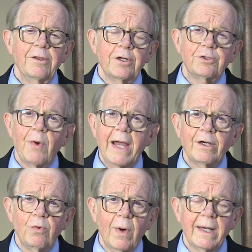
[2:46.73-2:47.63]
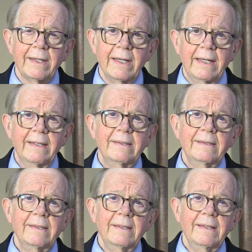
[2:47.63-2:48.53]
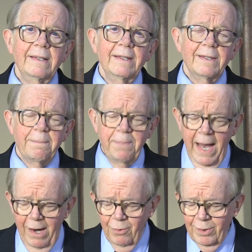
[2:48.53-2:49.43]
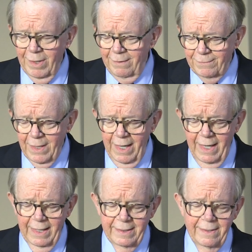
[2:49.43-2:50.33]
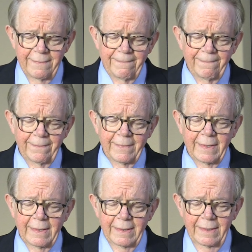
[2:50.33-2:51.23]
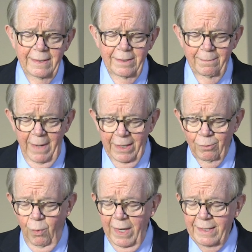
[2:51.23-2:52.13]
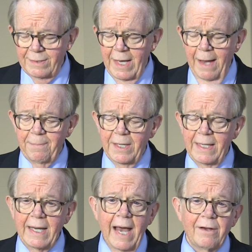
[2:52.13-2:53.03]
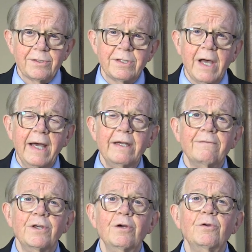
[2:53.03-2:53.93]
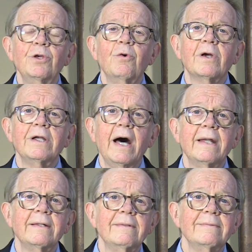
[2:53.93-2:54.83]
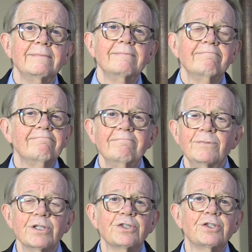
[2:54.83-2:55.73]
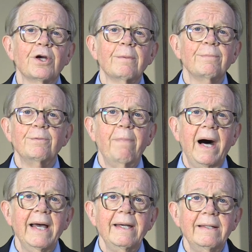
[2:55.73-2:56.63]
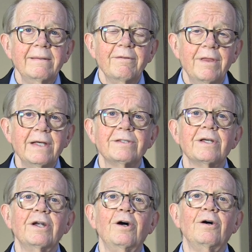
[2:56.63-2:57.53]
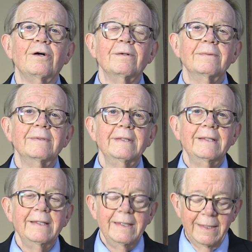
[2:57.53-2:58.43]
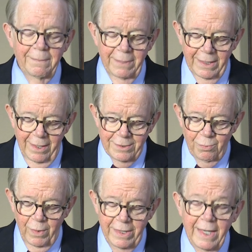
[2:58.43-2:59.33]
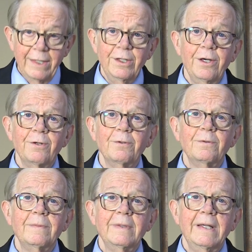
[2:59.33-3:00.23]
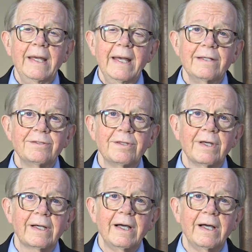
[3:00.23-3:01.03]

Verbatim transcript: the tranquility, the power of God. No matter what is happening outside of you, you are not disturbed by this at all. Because within you is the